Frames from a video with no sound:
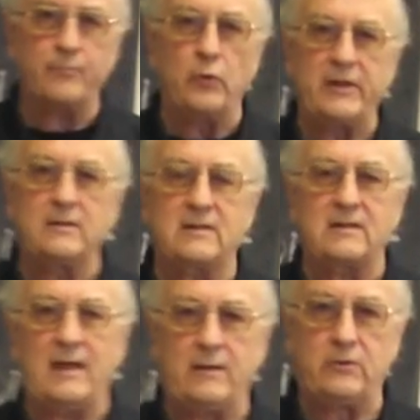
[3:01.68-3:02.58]
point
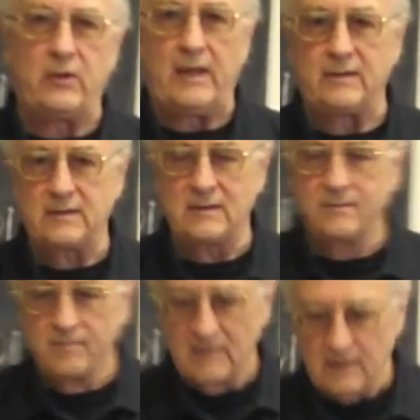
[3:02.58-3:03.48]
tenderness.
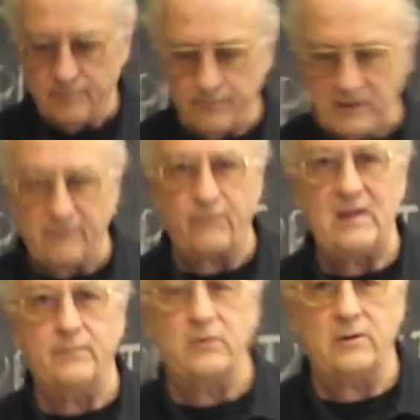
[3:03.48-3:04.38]
But the
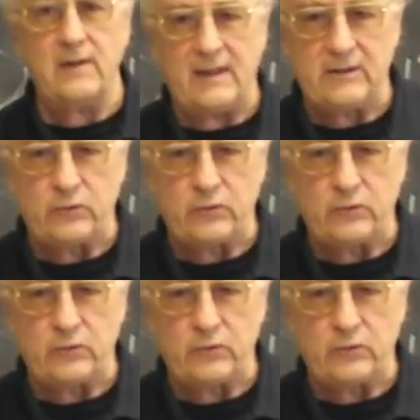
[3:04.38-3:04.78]
femur is